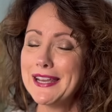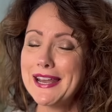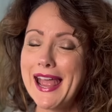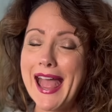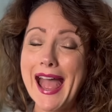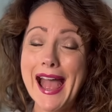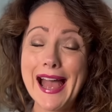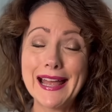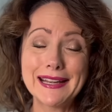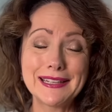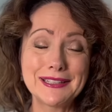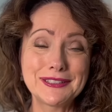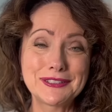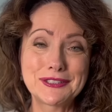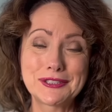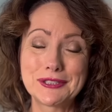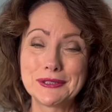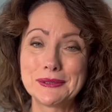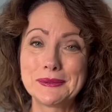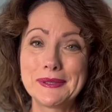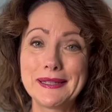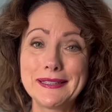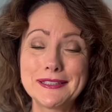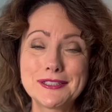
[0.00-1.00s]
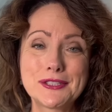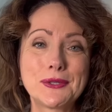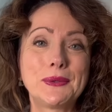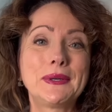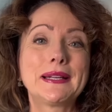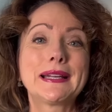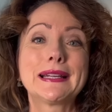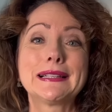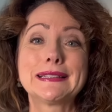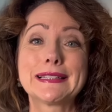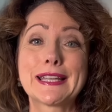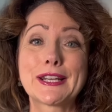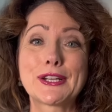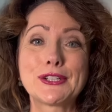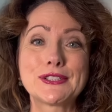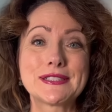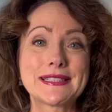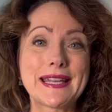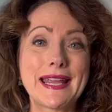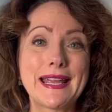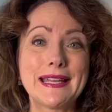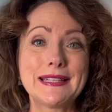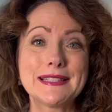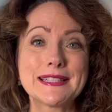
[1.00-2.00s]
added to it doing a little
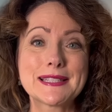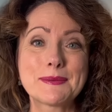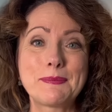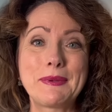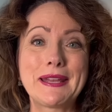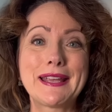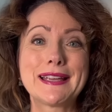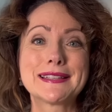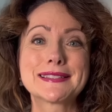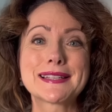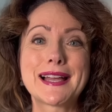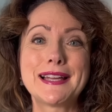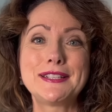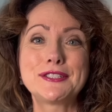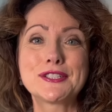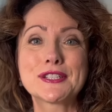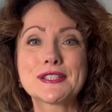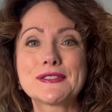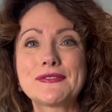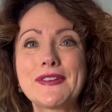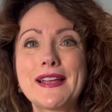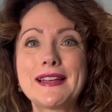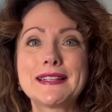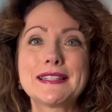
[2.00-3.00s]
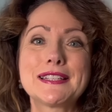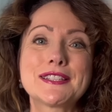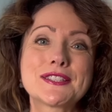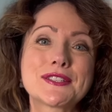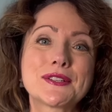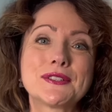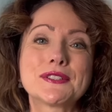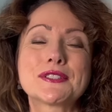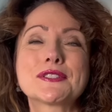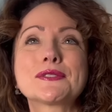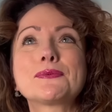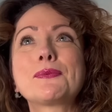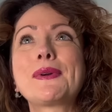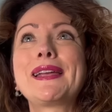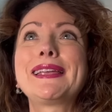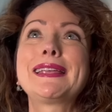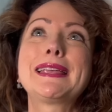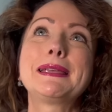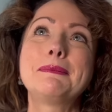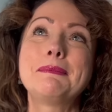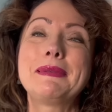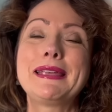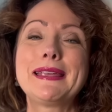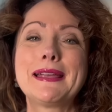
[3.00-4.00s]
dance because I just found it starts
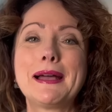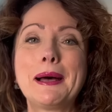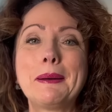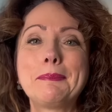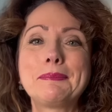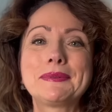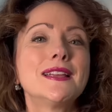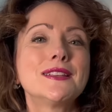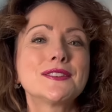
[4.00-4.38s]
waking me up.